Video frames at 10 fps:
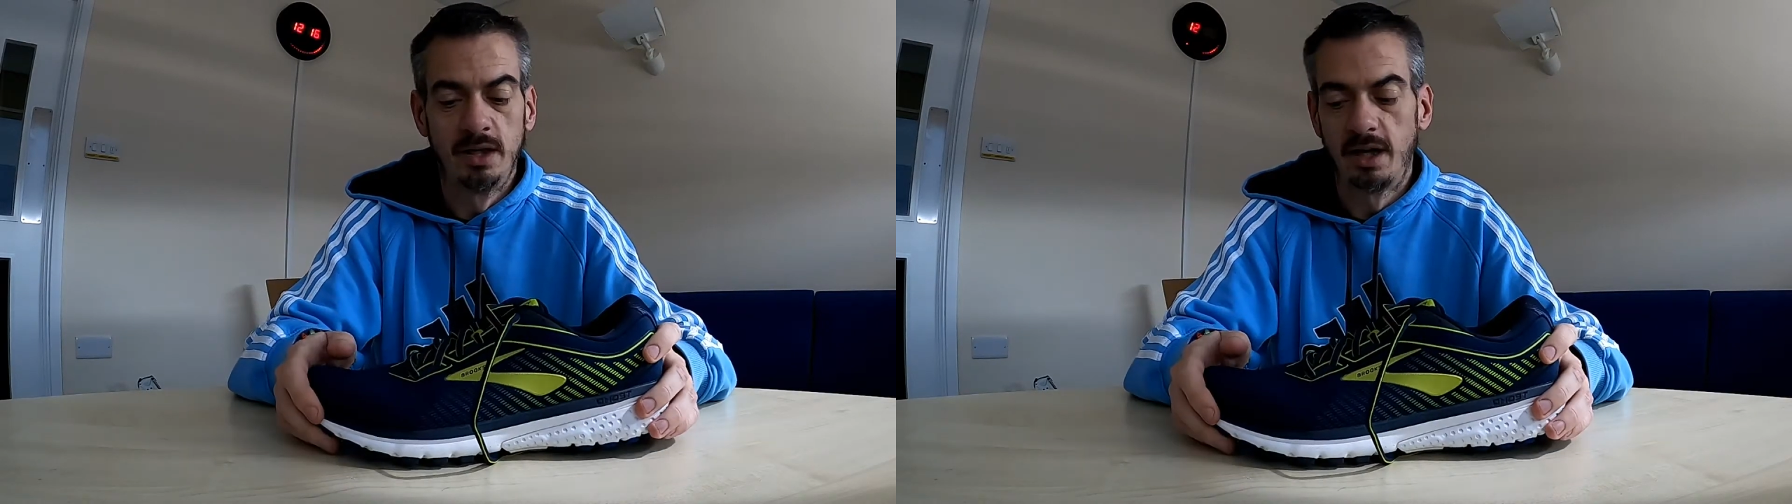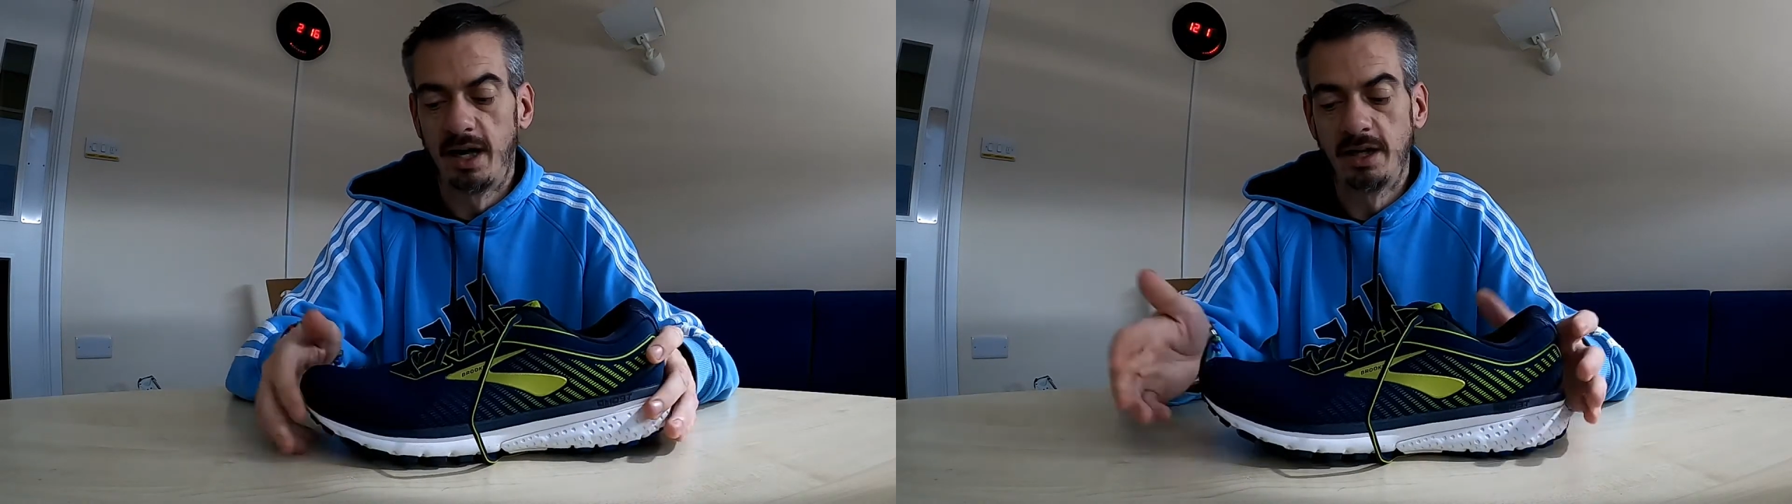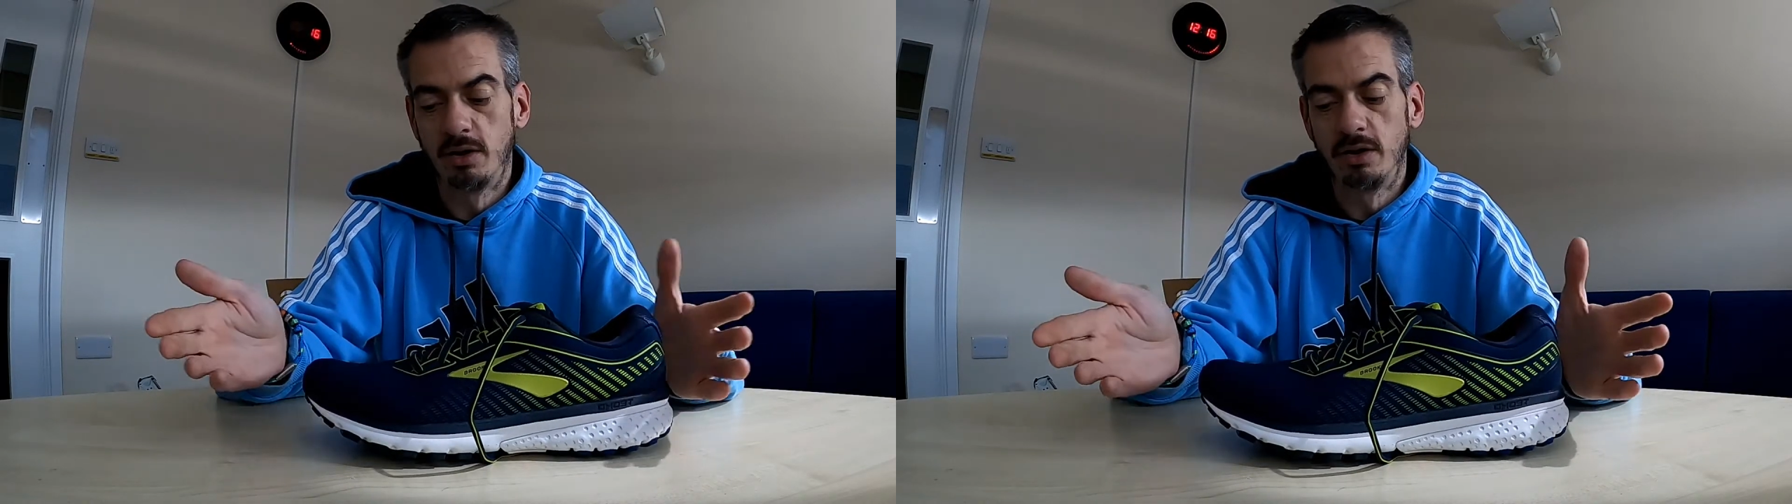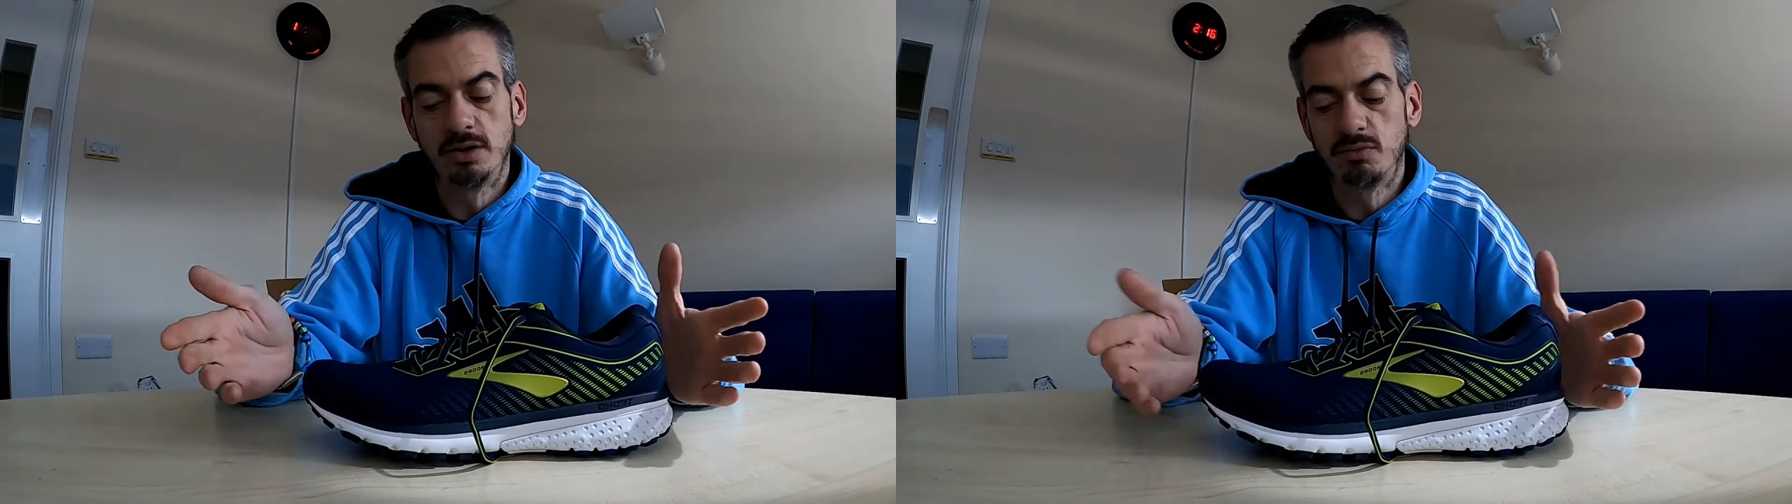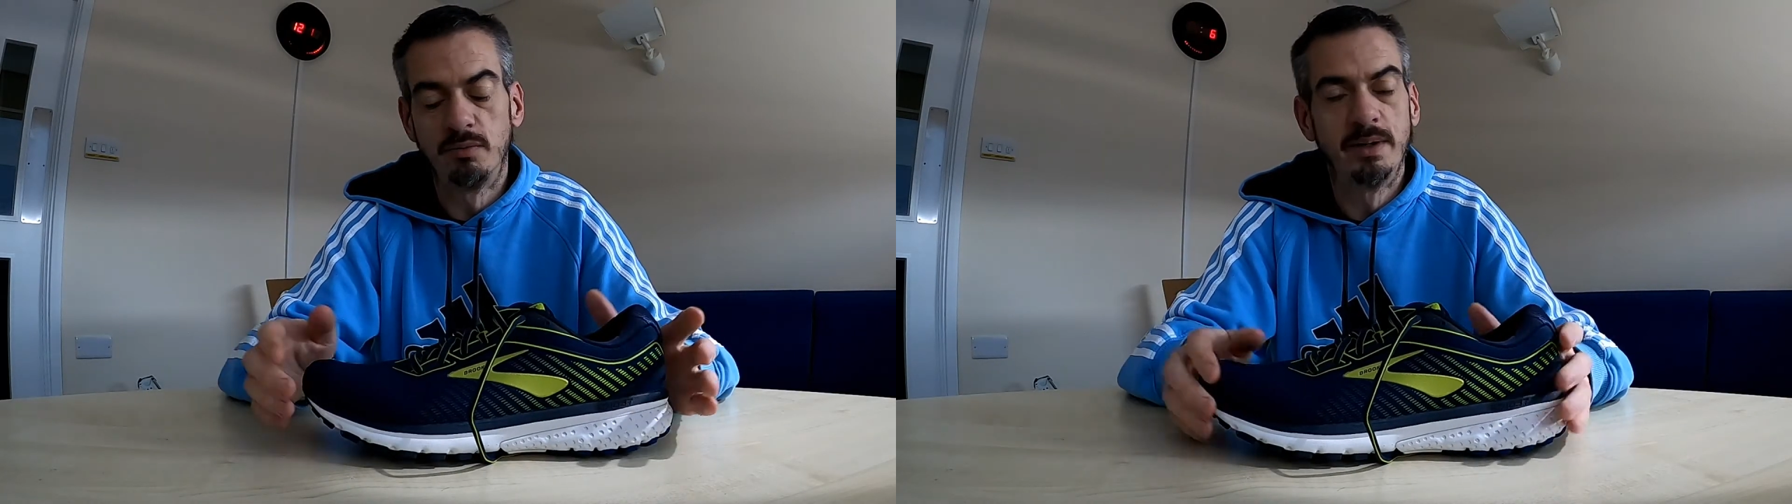and
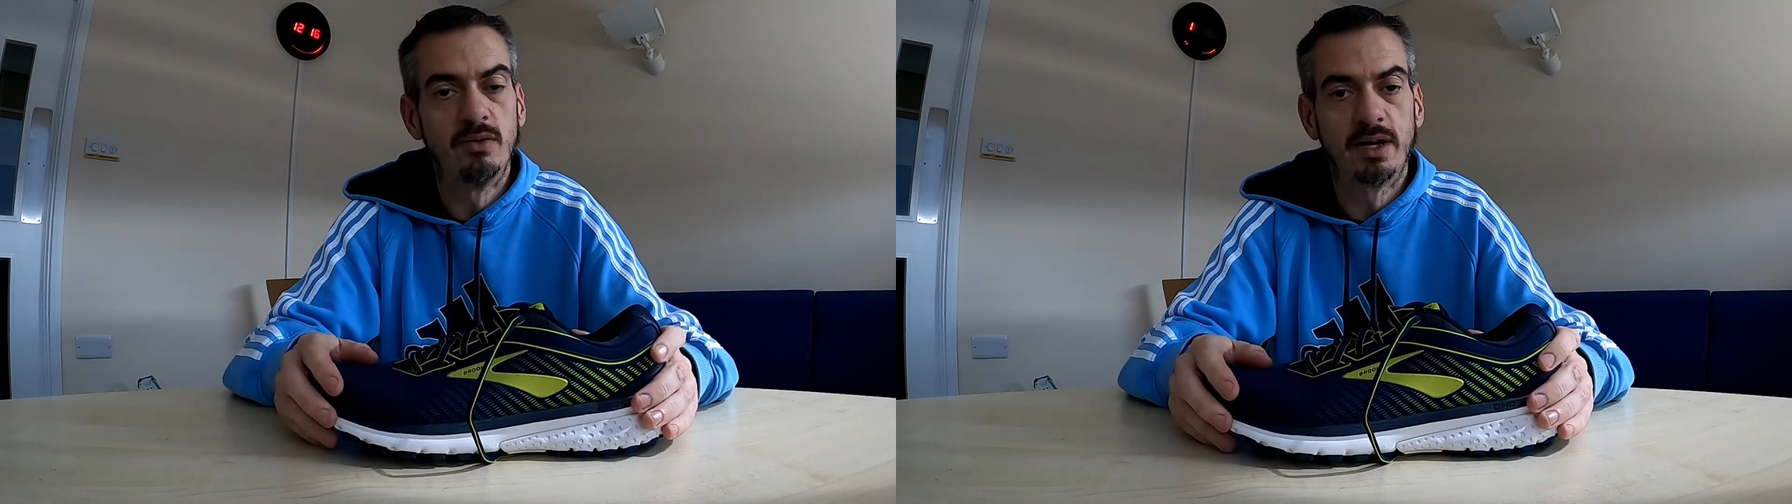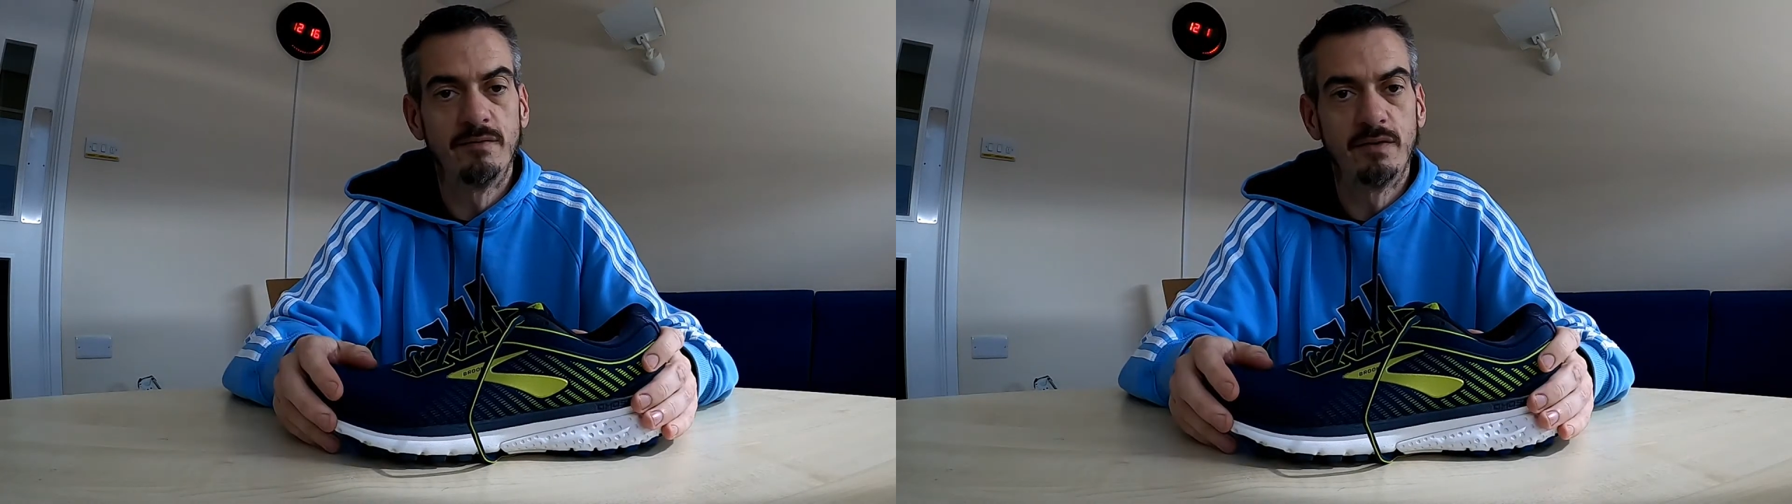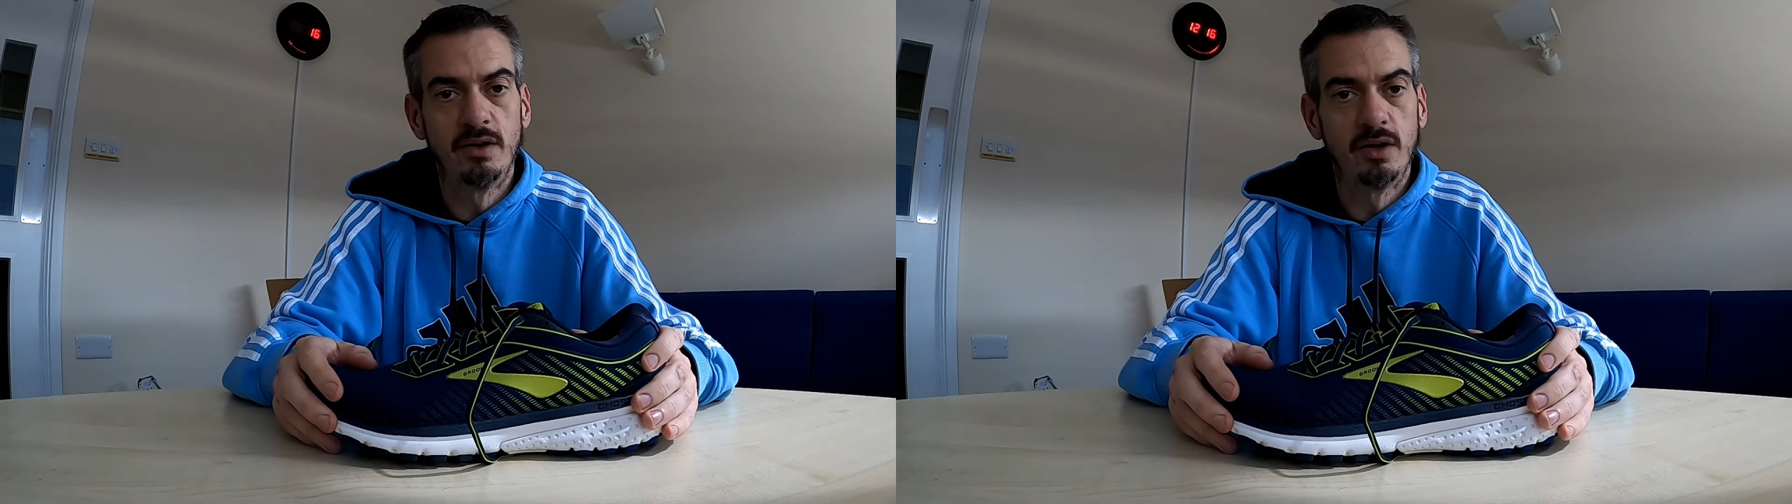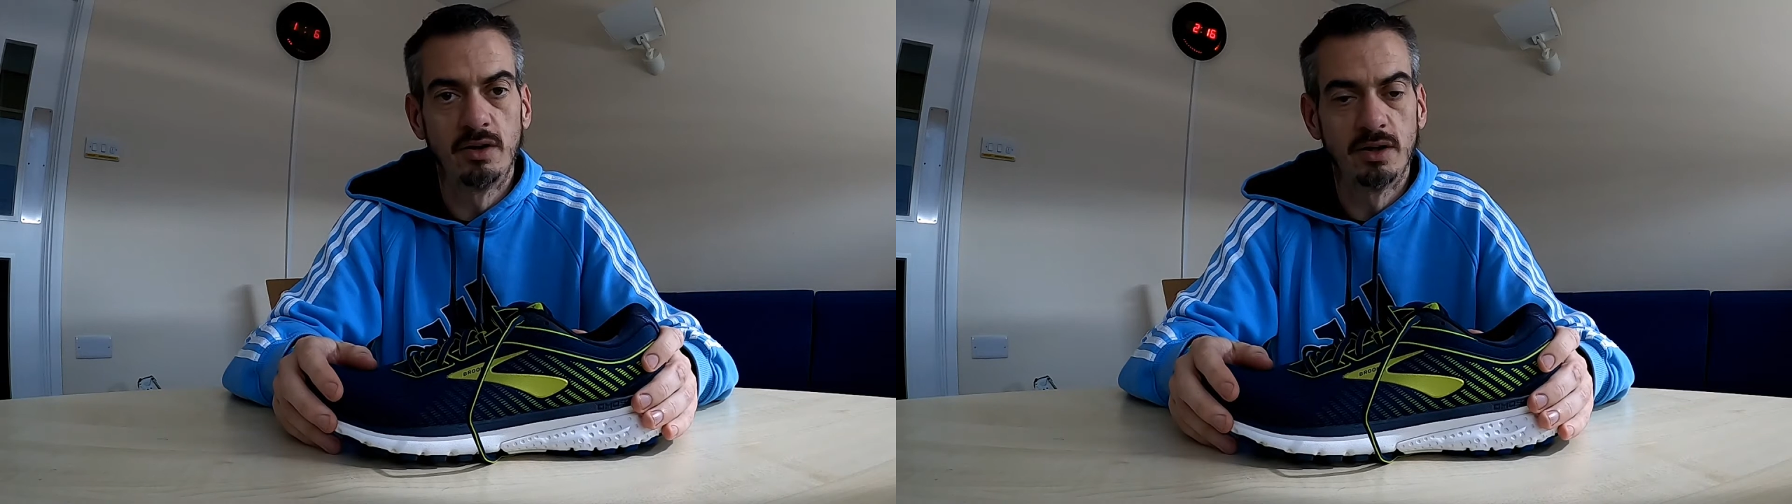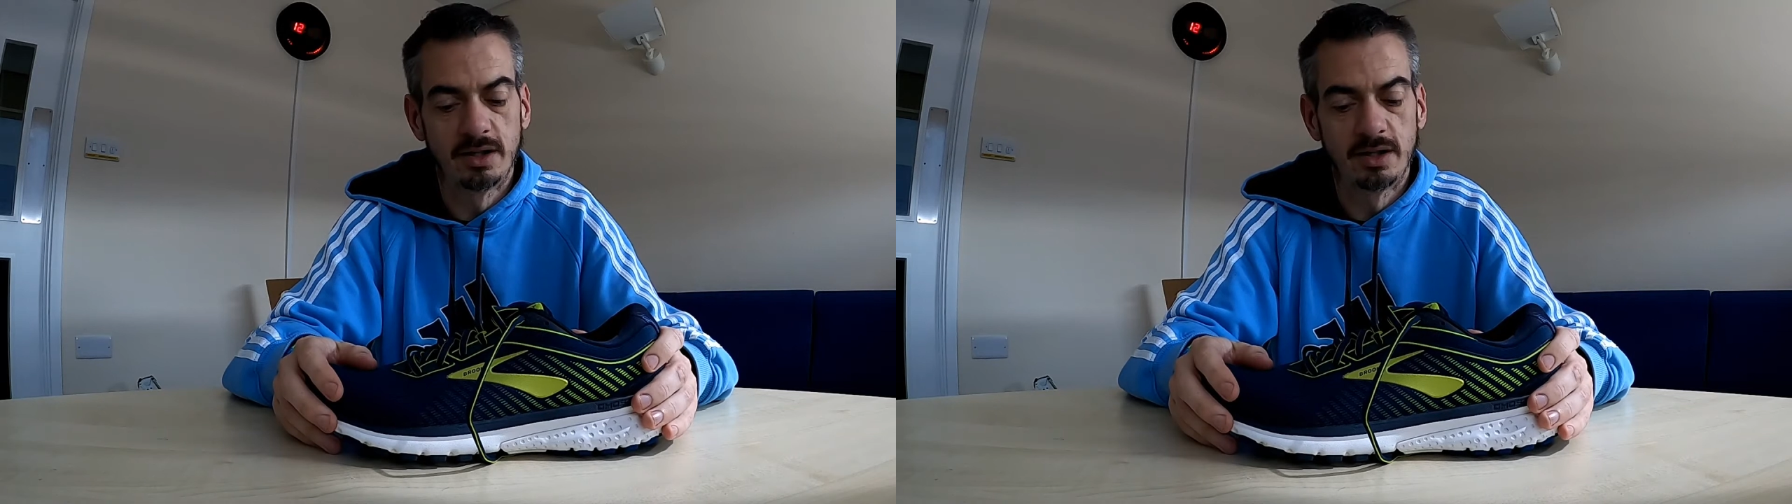others will be looking for other